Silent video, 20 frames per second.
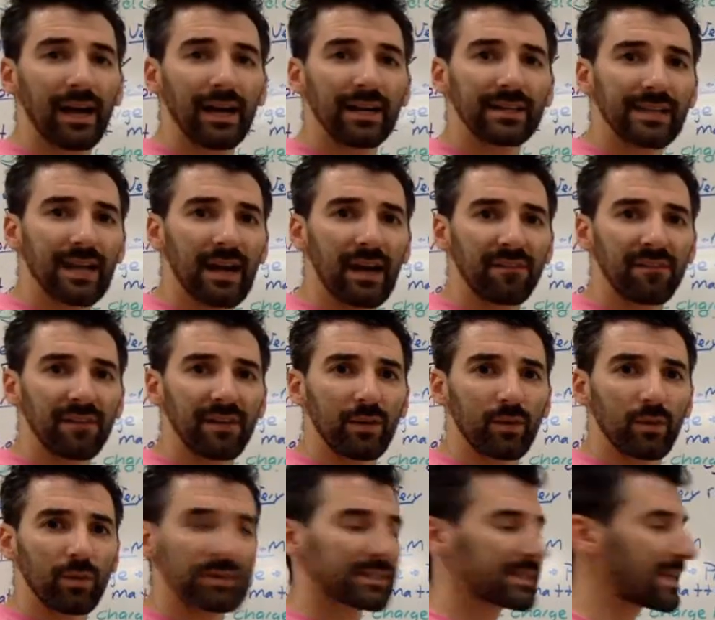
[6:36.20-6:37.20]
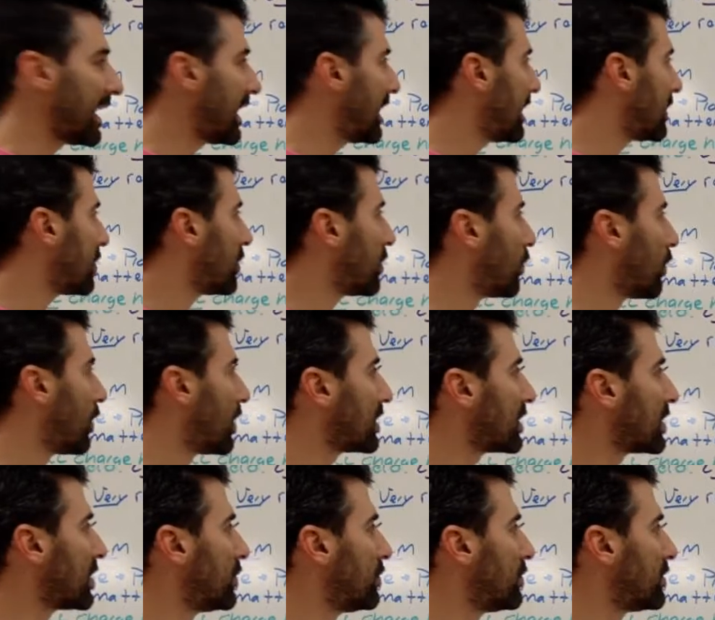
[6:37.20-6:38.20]
as F equals K
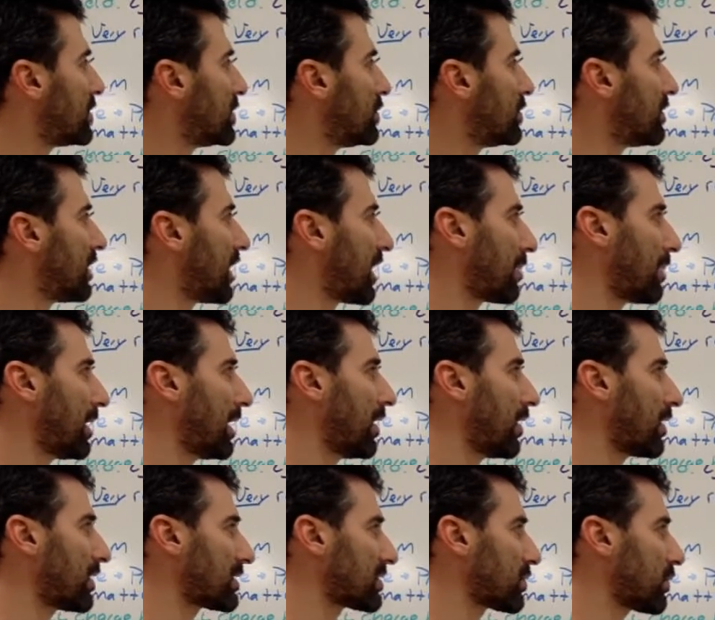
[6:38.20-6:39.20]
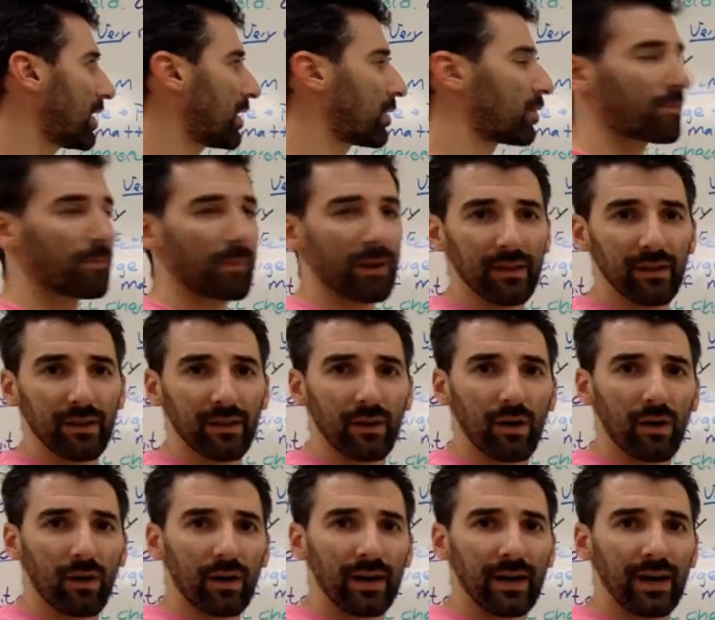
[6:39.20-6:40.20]
Q1 Q2 divided by R squared with my little
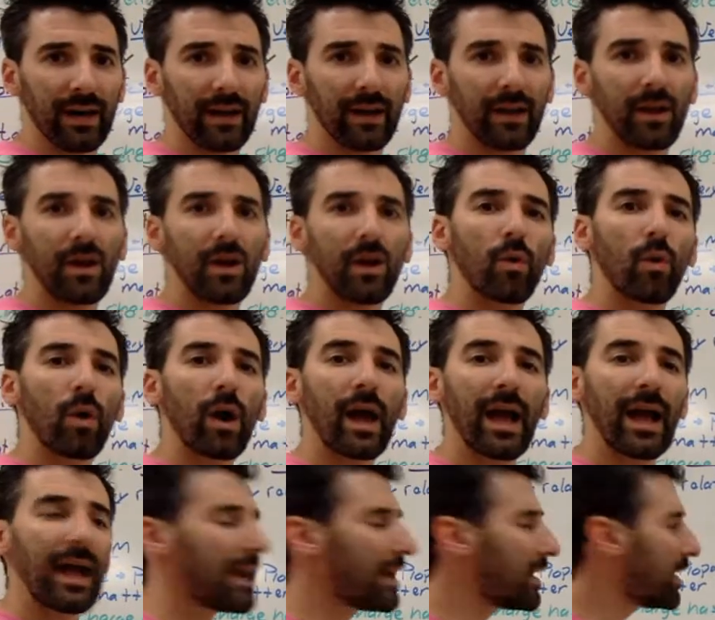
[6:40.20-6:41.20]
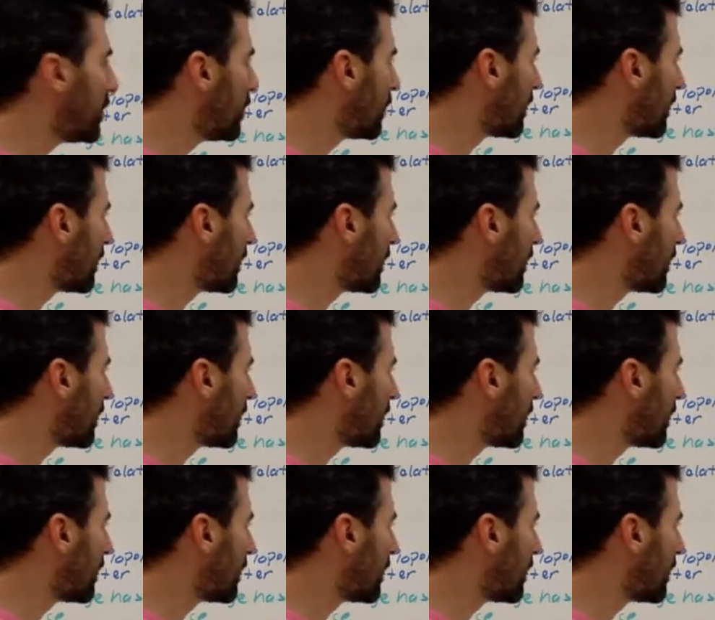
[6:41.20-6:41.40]
r hat. And